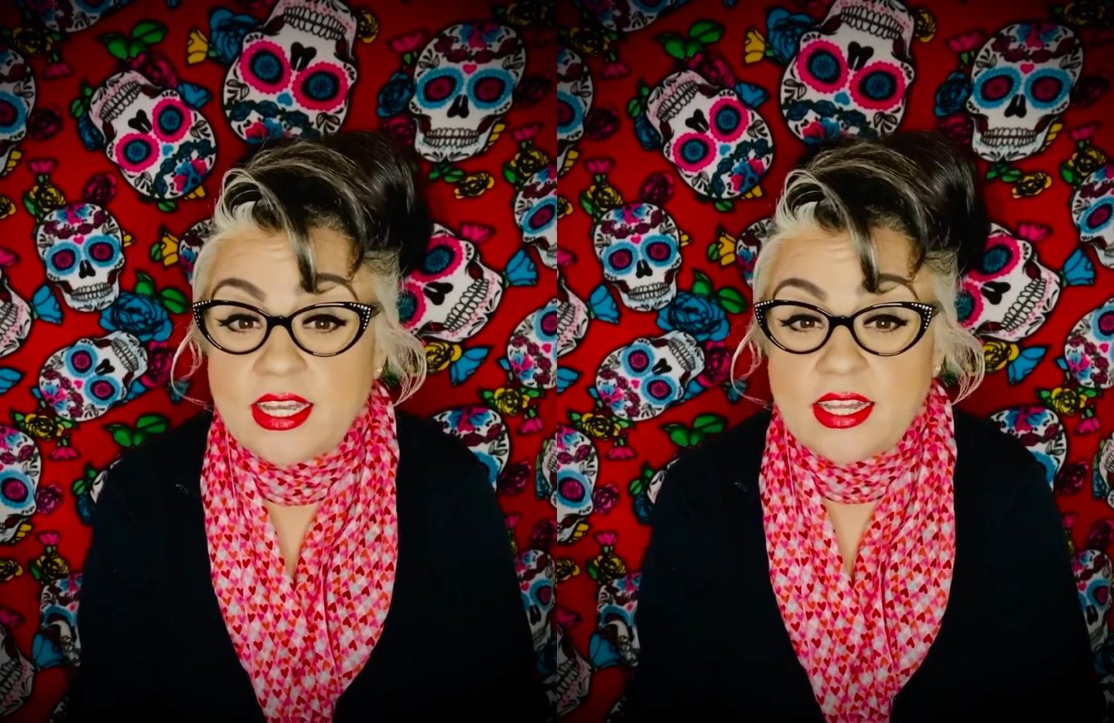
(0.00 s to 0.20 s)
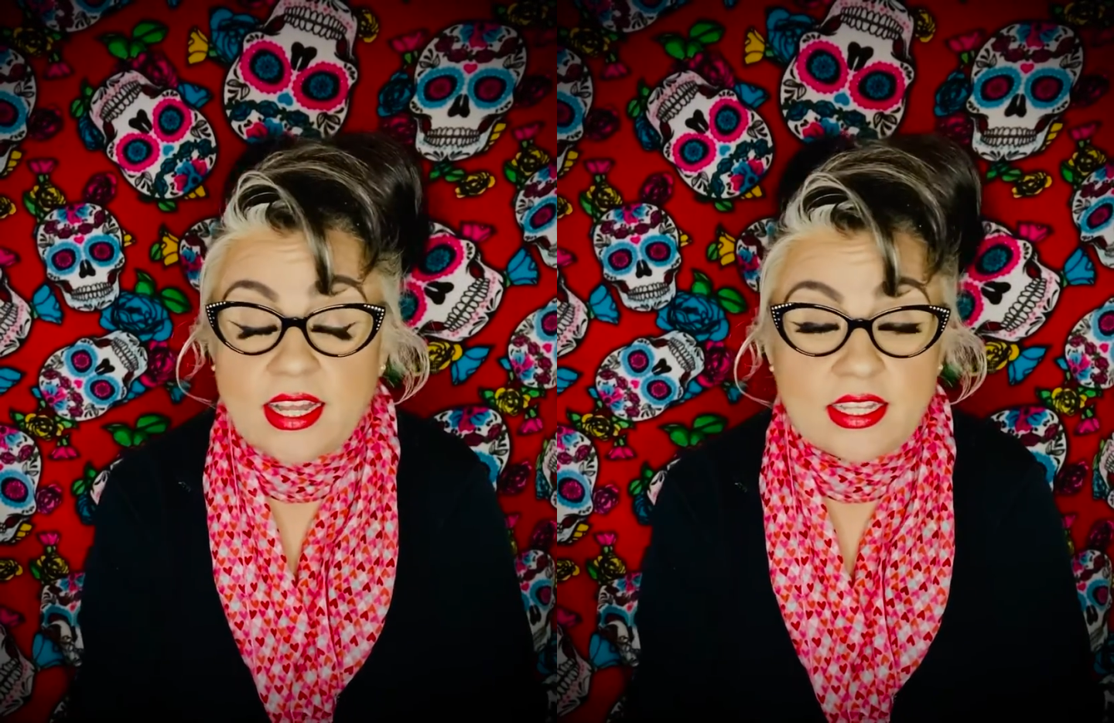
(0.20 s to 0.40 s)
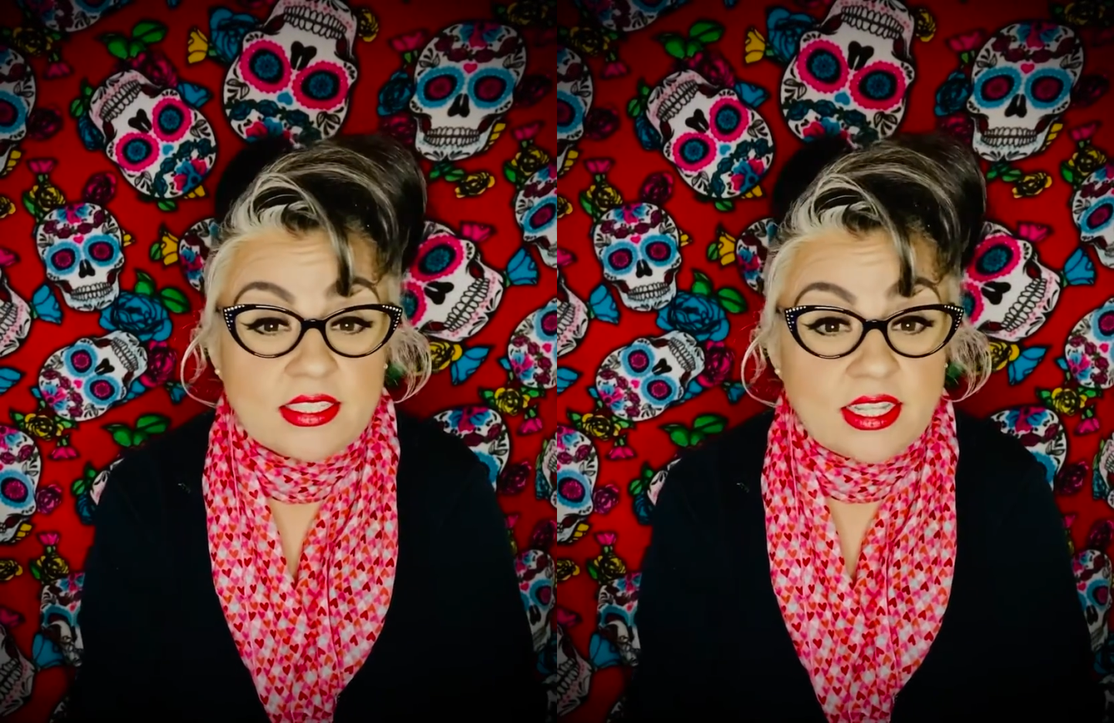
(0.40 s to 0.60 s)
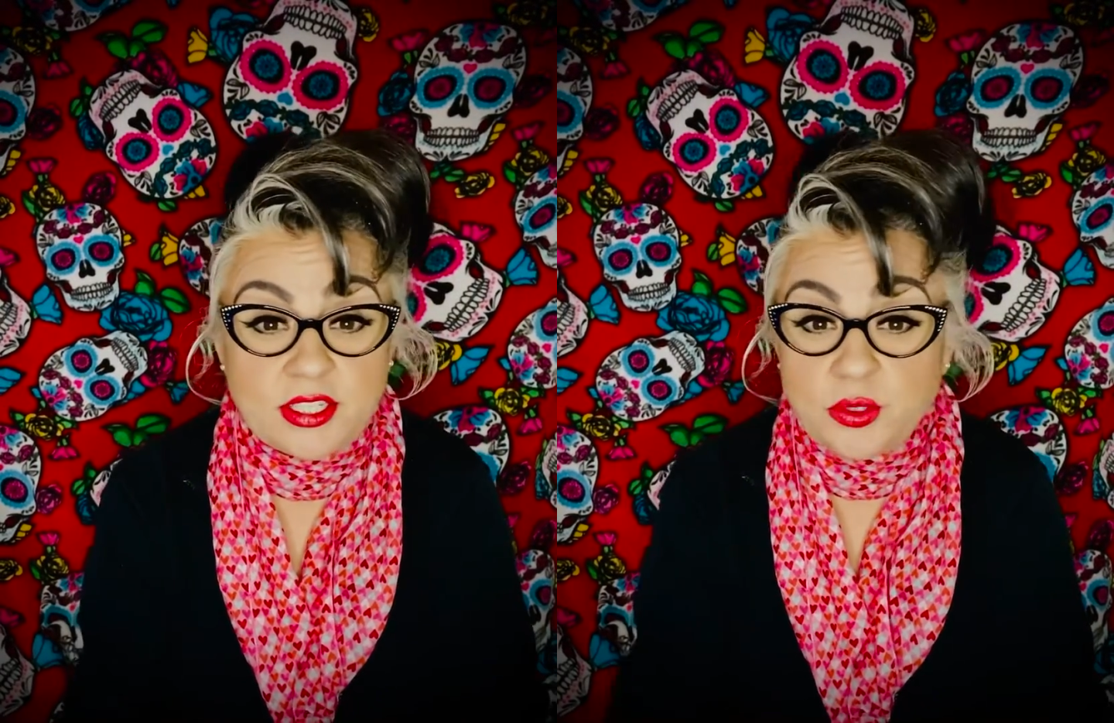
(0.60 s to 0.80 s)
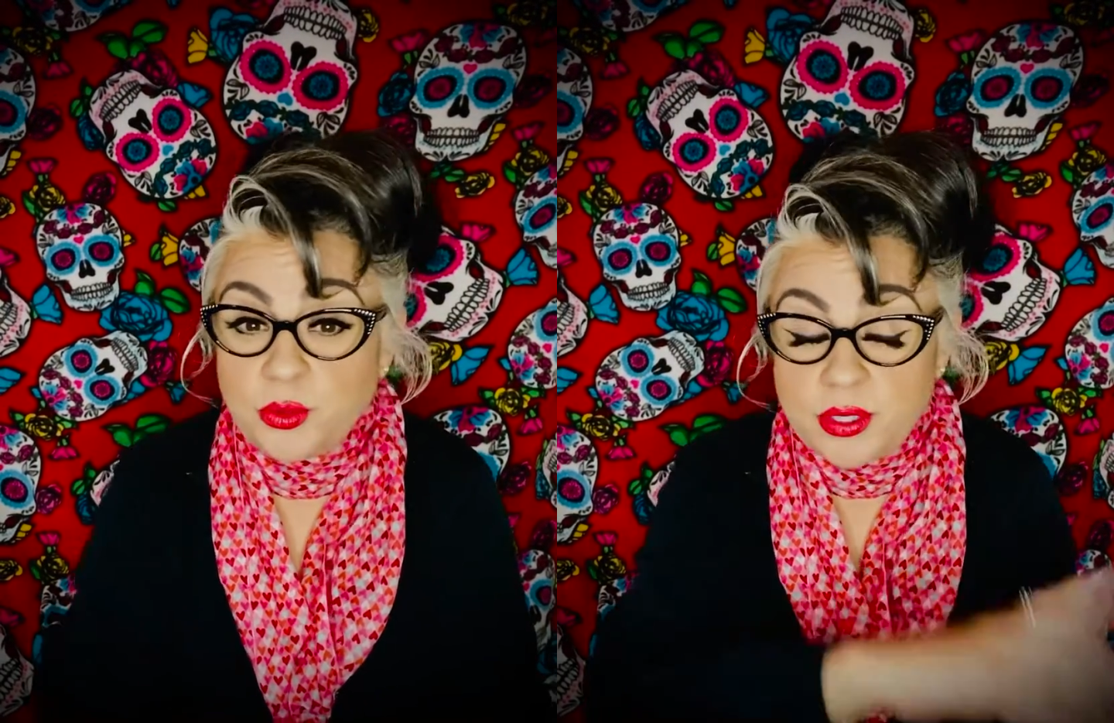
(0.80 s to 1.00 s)
And that is like
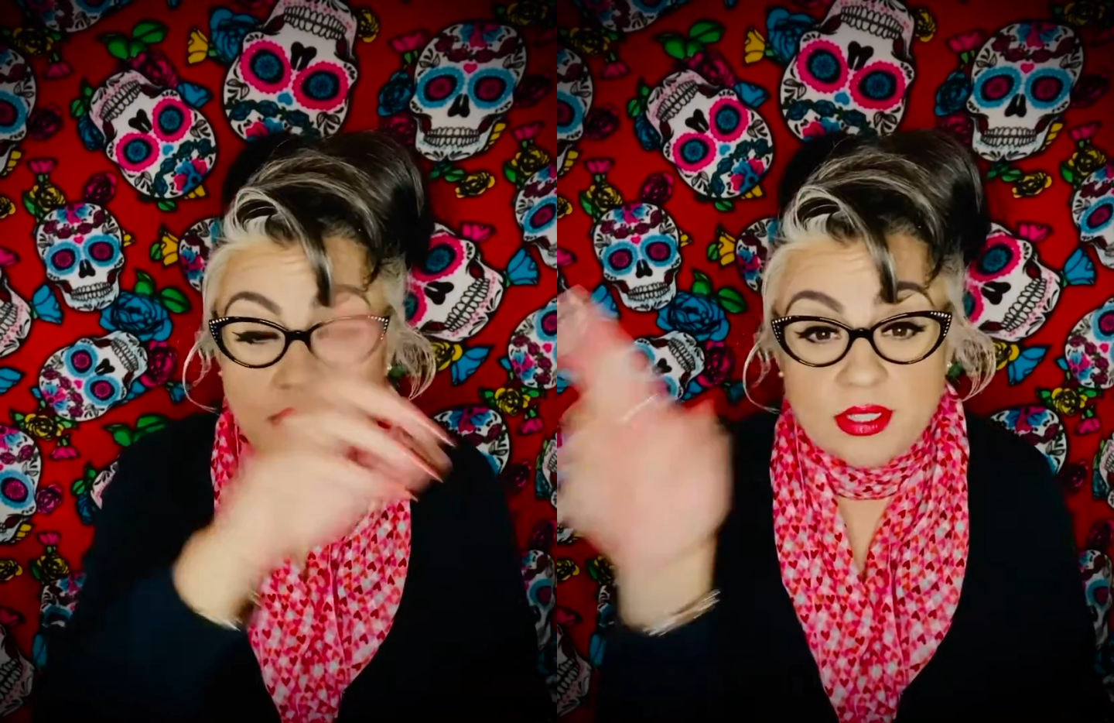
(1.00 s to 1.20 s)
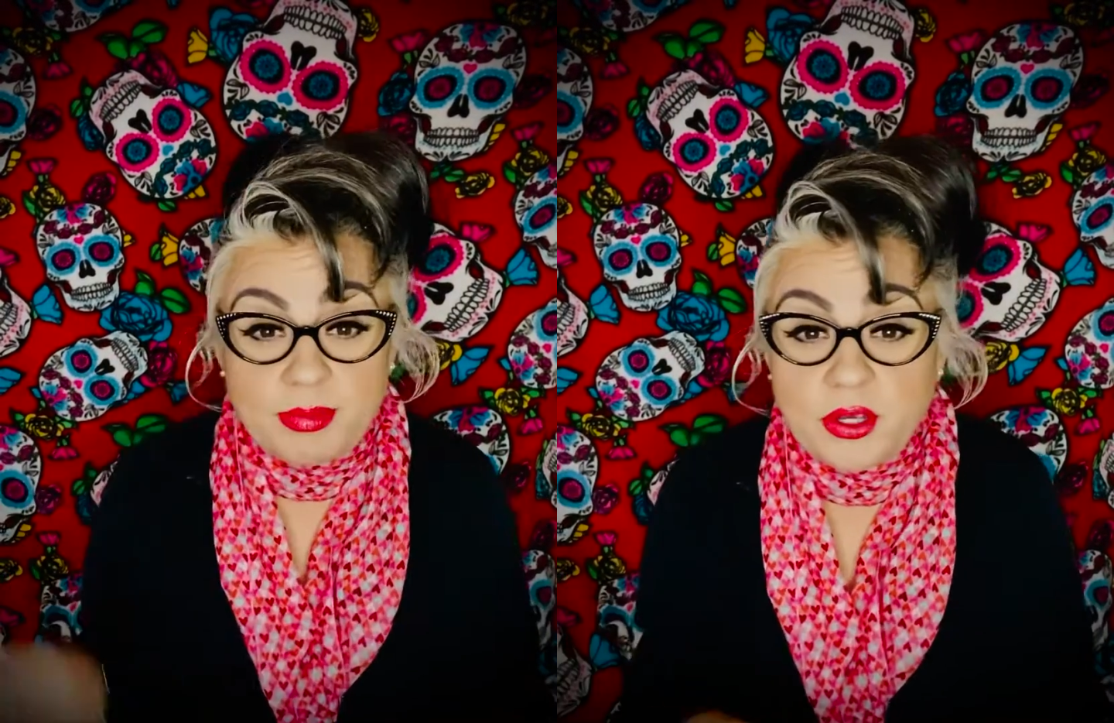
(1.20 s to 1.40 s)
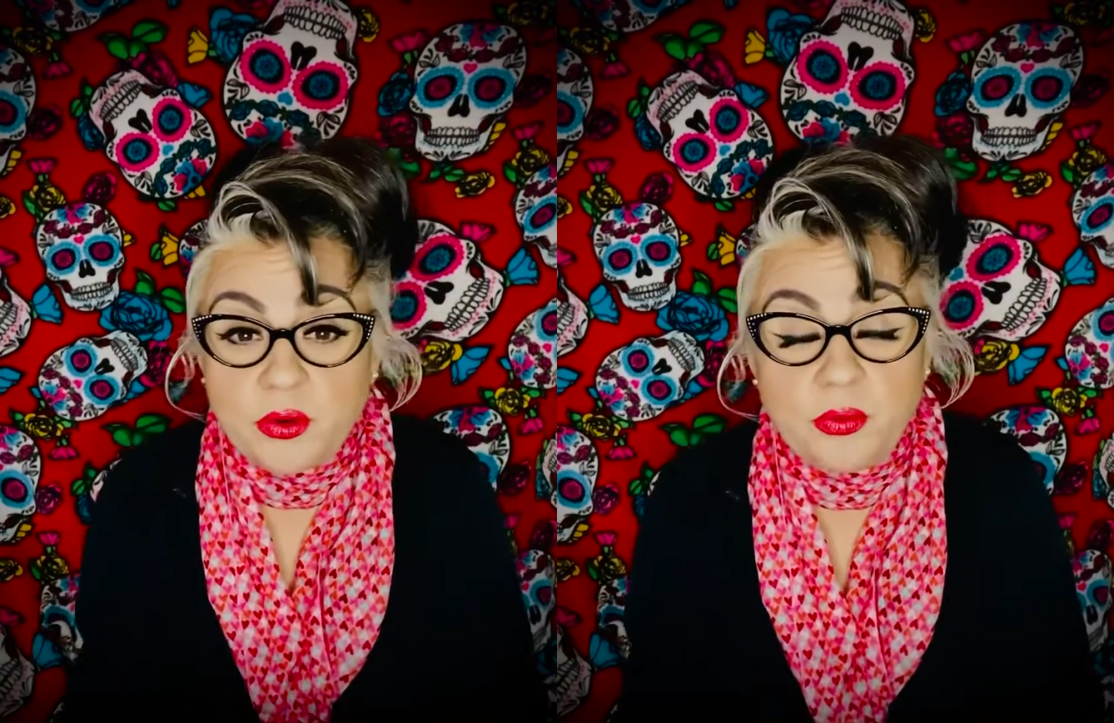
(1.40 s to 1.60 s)
totally a big old